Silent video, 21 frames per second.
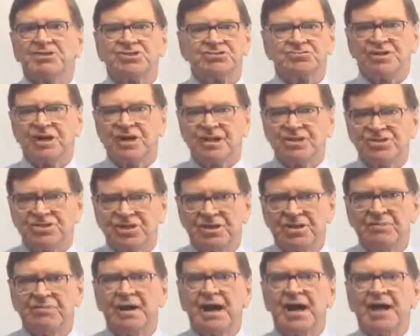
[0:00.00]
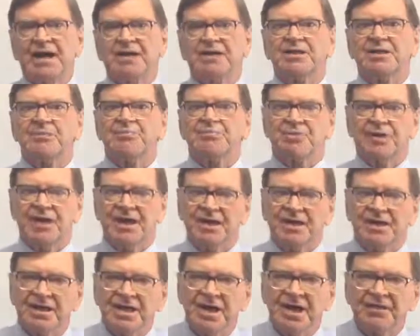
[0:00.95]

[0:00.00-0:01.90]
strategy, the marketing plan,